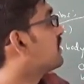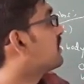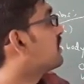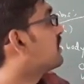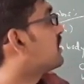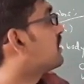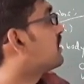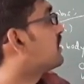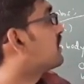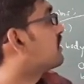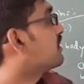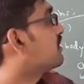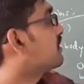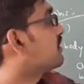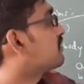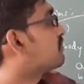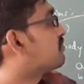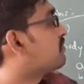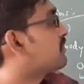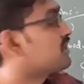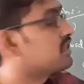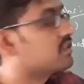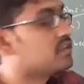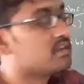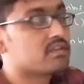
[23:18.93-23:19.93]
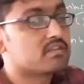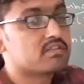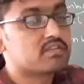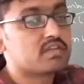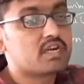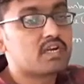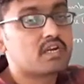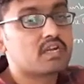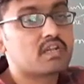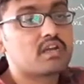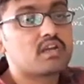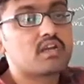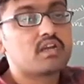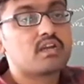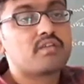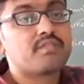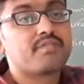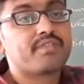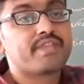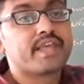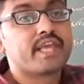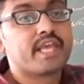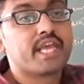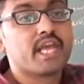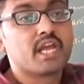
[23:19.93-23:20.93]
Then it will display the result
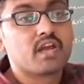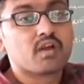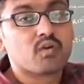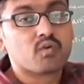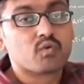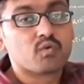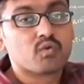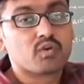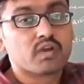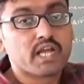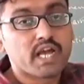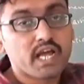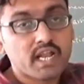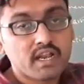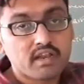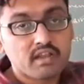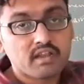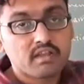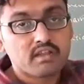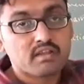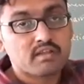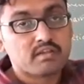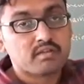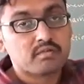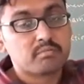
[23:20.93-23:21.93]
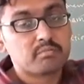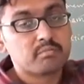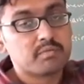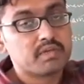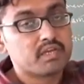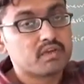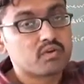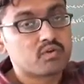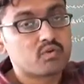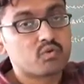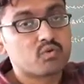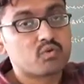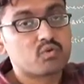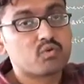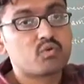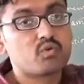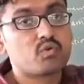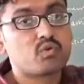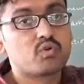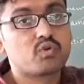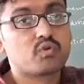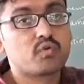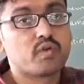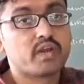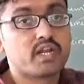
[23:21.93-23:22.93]
a equal to 10, b equal to
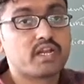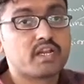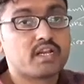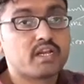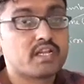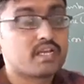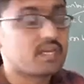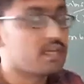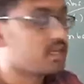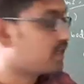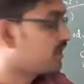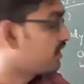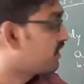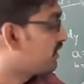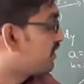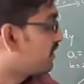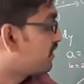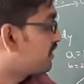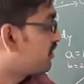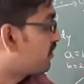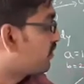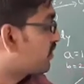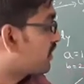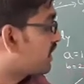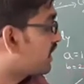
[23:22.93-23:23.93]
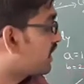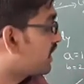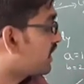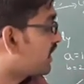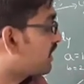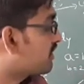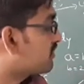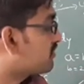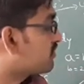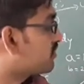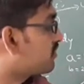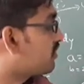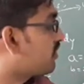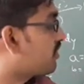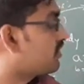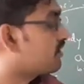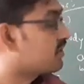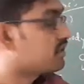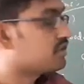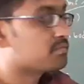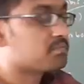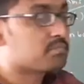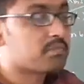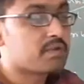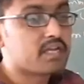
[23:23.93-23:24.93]
20. Okay, s dot
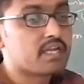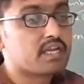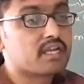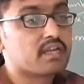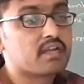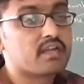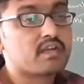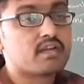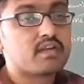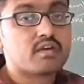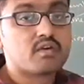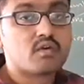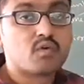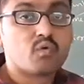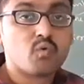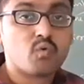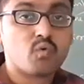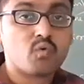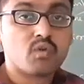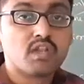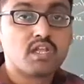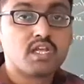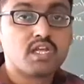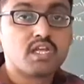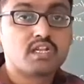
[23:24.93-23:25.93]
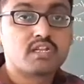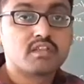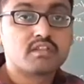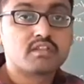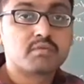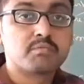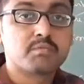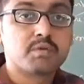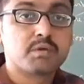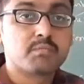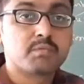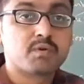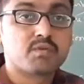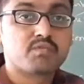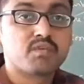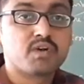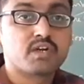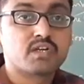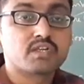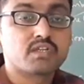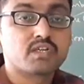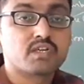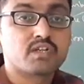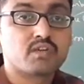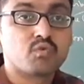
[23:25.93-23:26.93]
display. Only it is a member
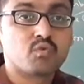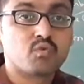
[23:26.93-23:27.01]
function.